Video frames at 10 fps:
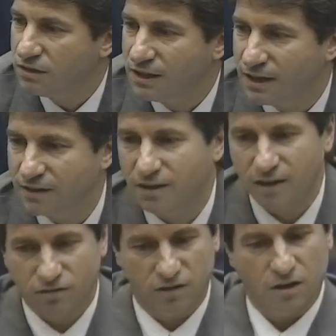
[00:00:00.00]
DNA
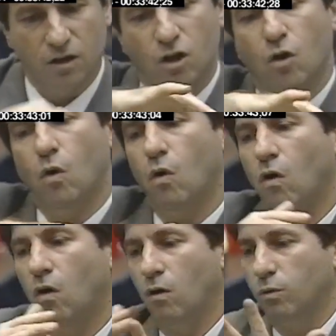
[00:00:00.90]
testing
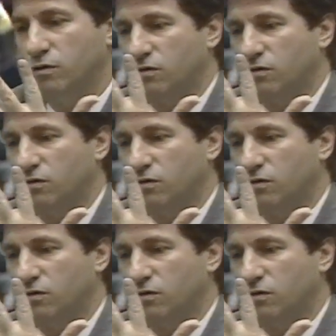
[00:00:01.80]
all was